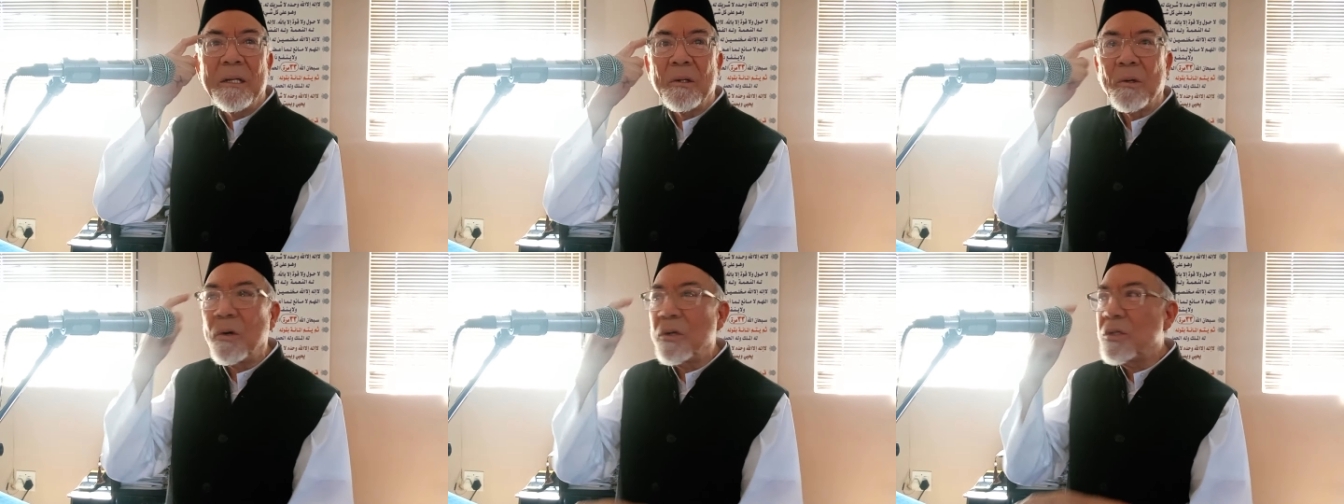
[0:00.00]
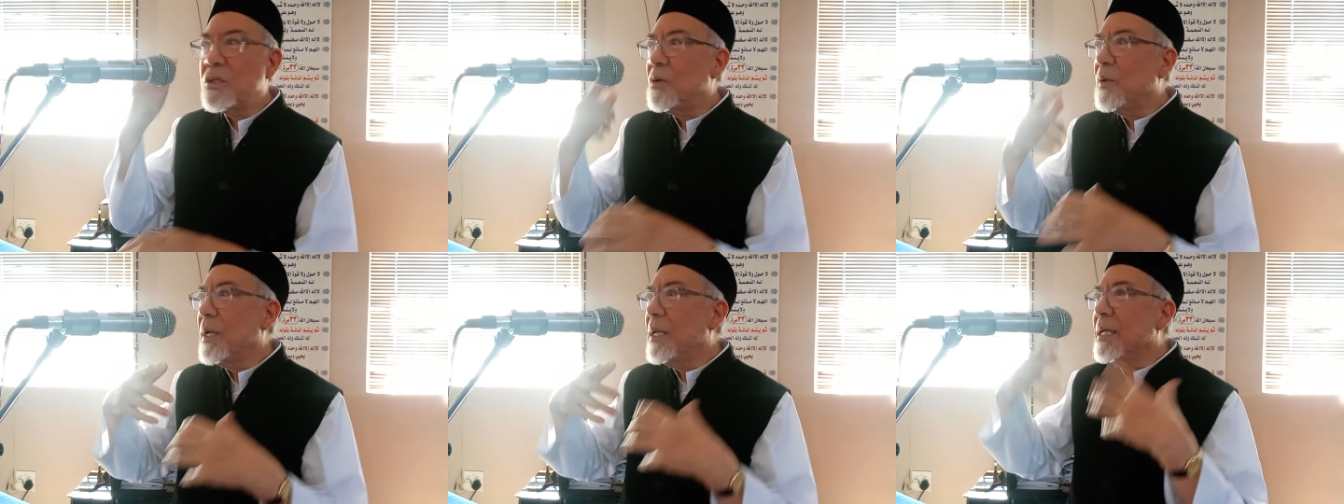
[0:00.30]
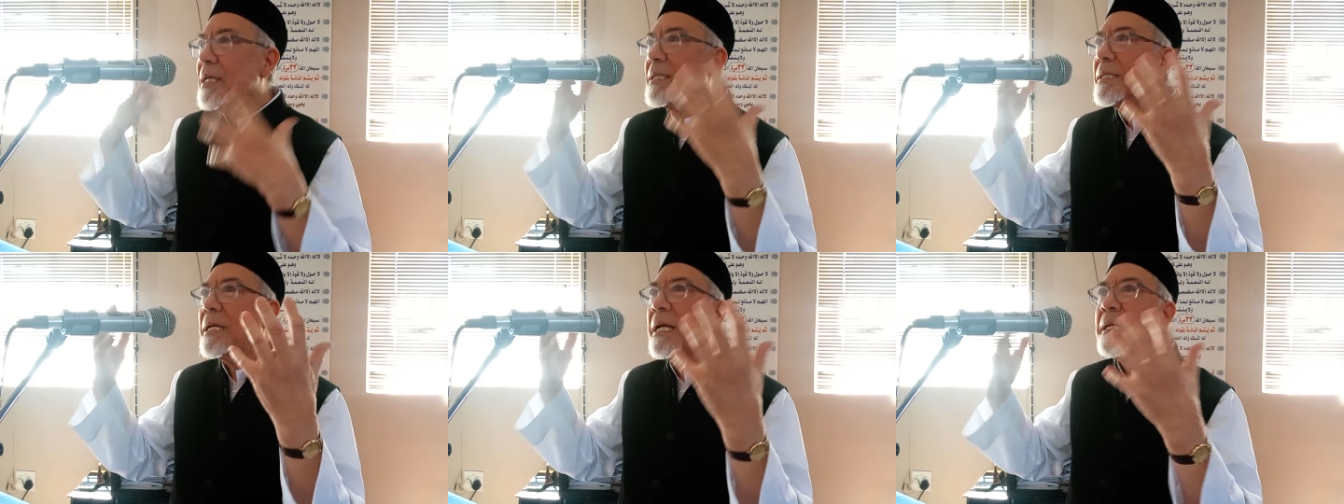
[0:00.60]
Because you're
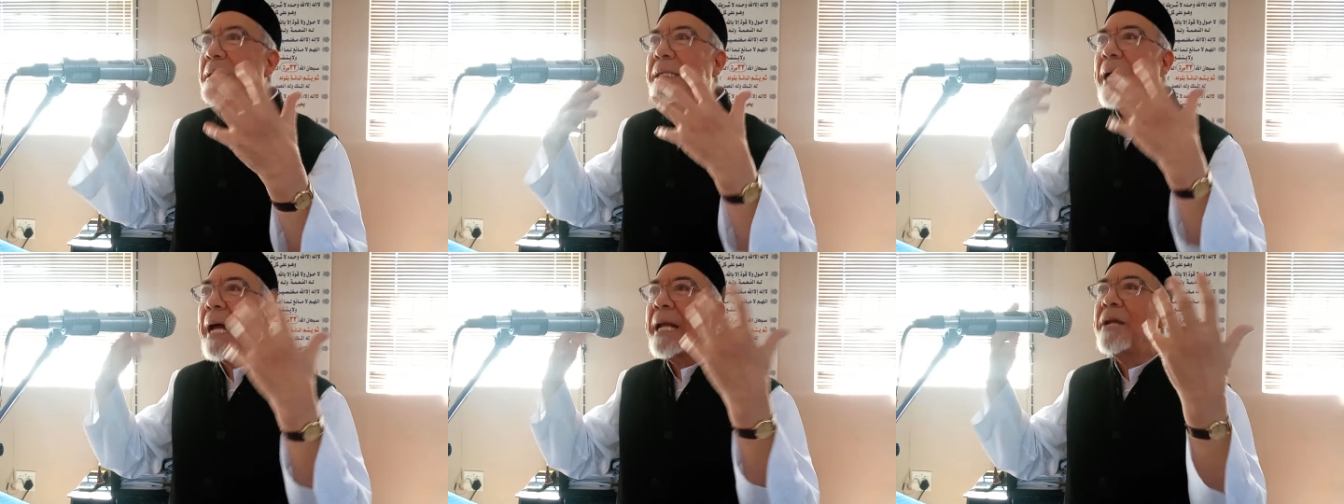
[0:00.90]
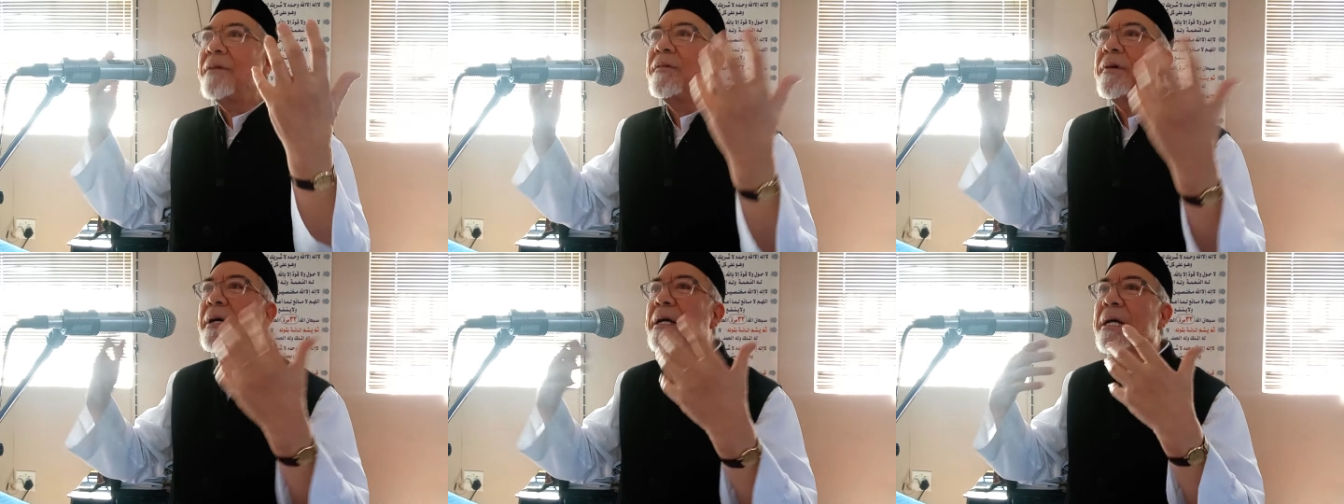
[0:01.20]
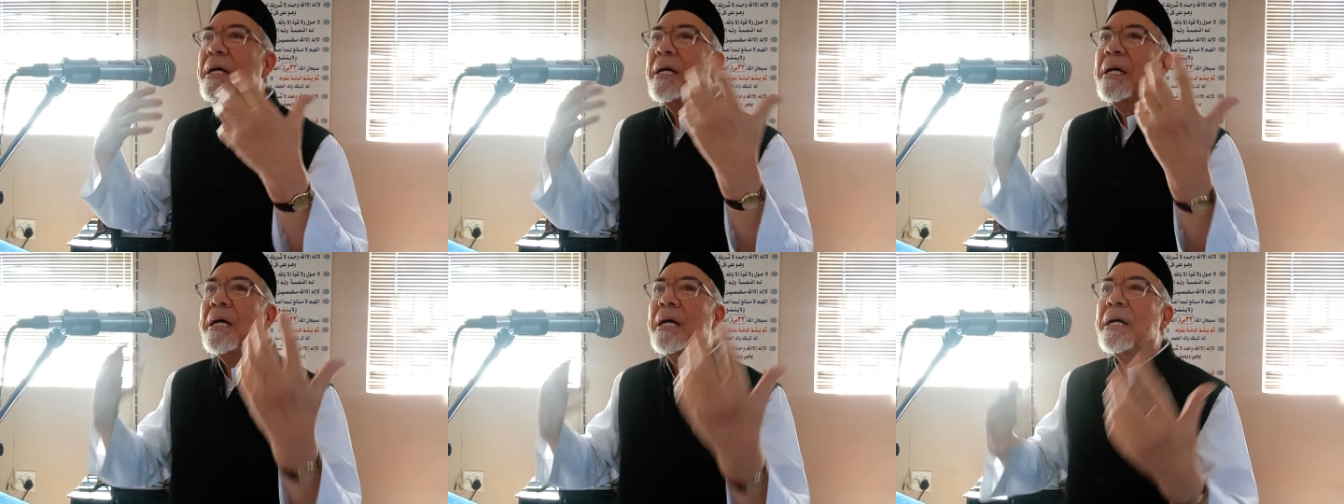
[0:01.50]
in a kind of
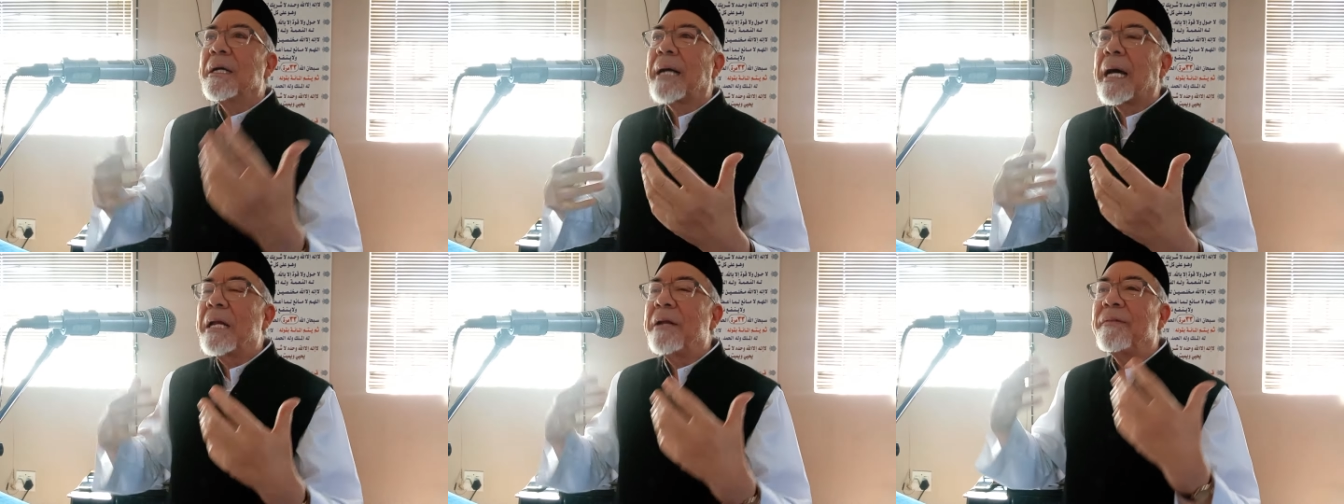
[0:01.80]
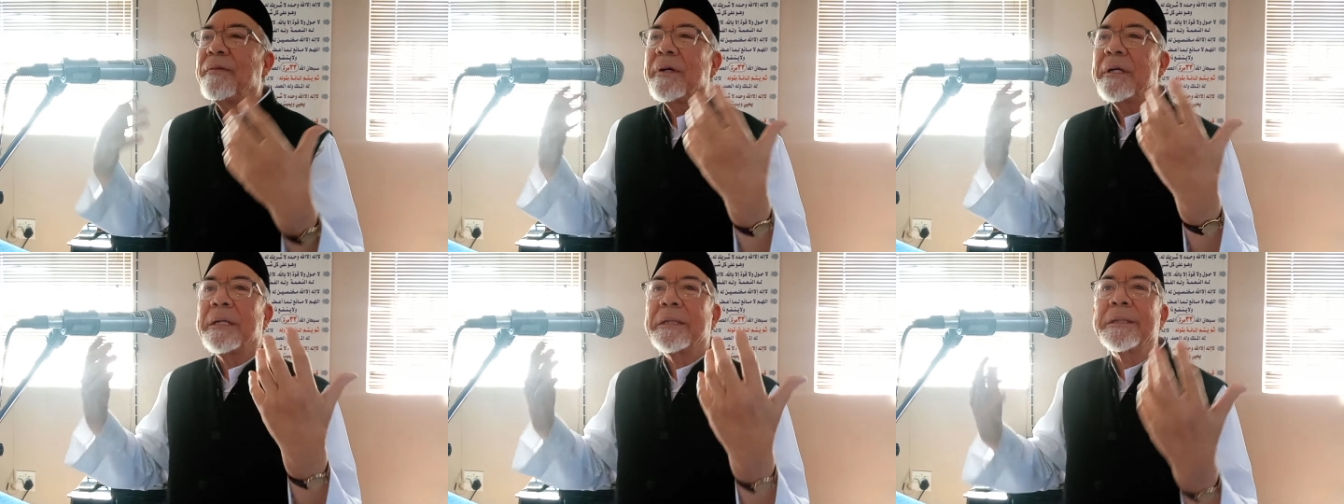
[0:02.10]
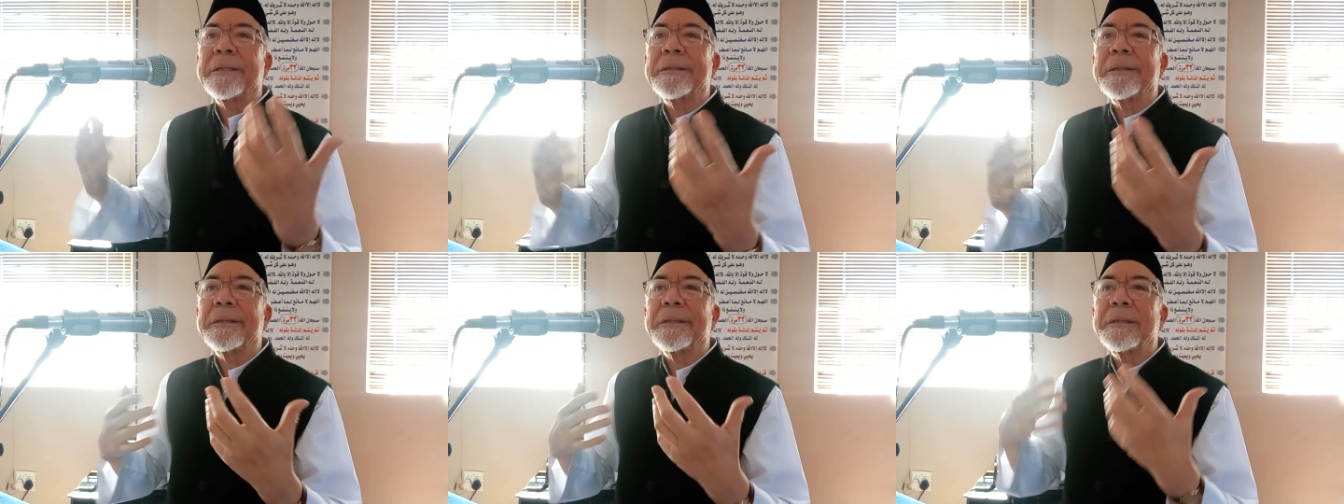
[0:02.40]
a kind of
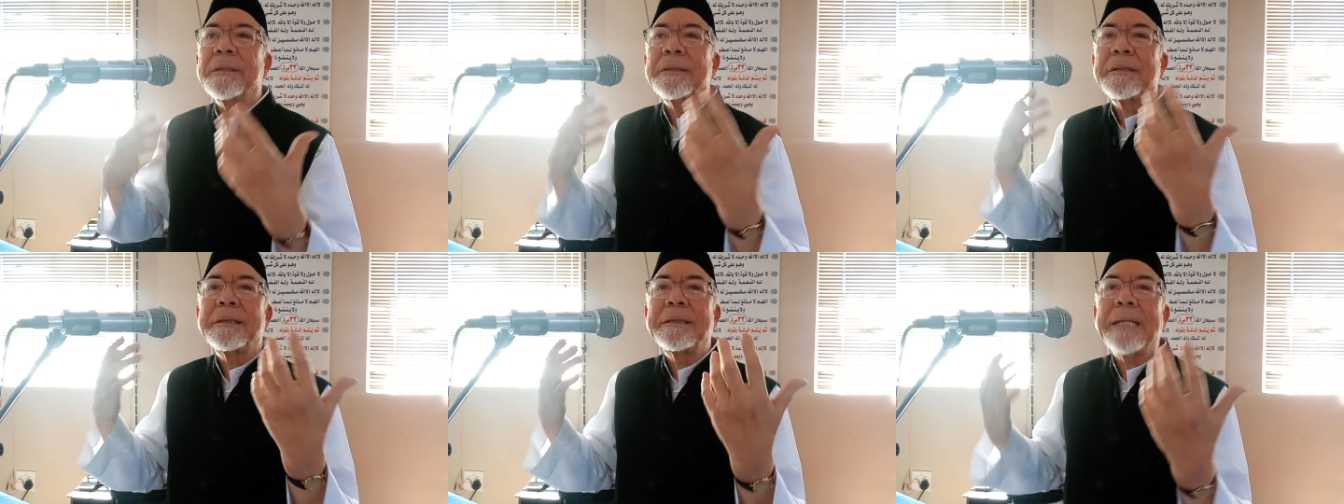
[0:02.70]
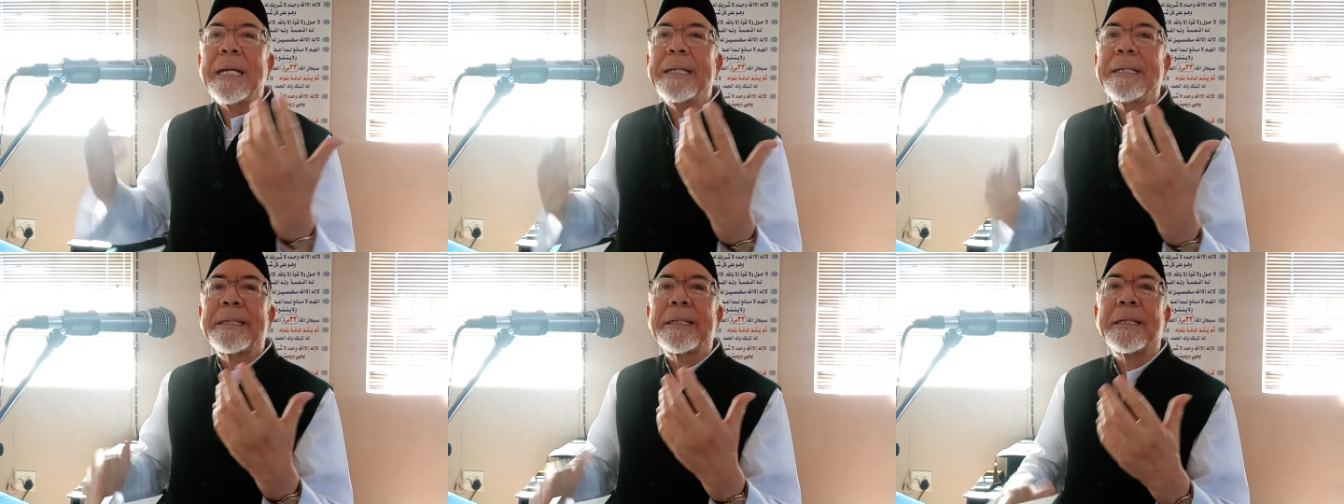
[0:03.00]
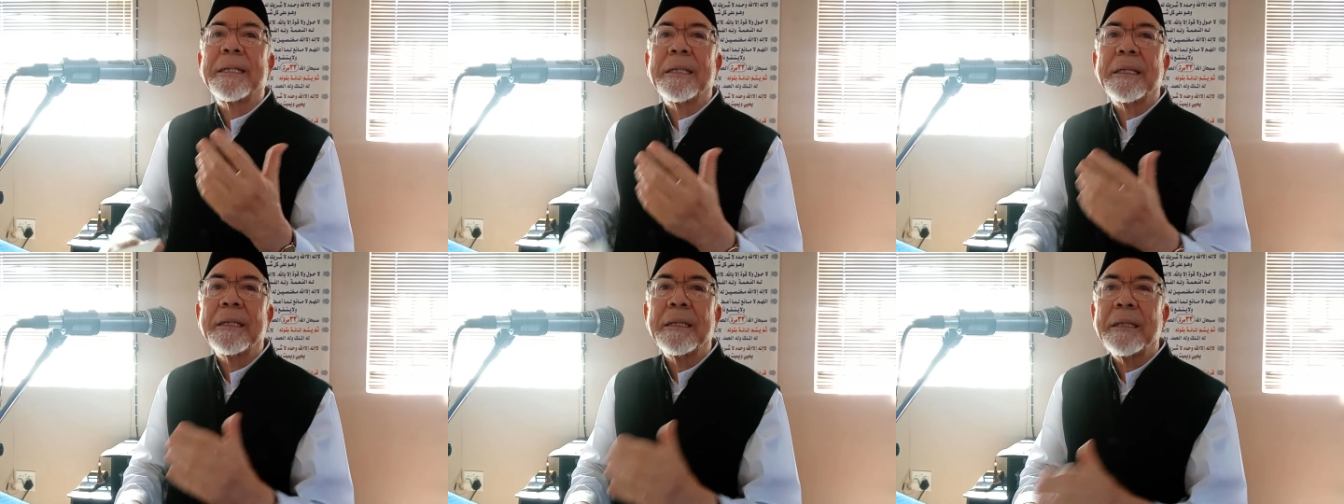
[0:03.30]
a
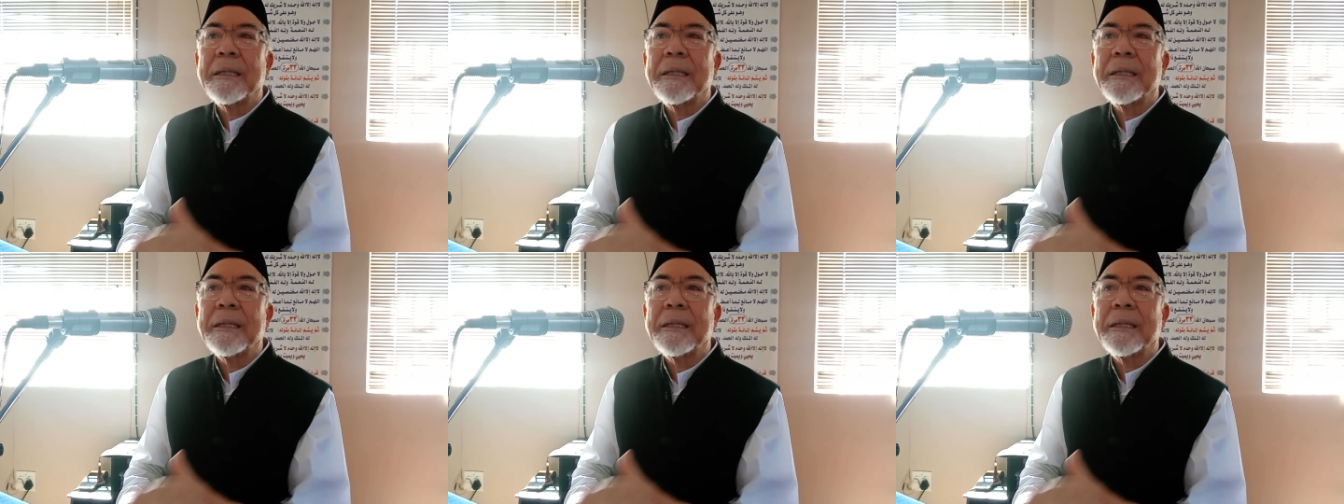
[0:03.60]
state.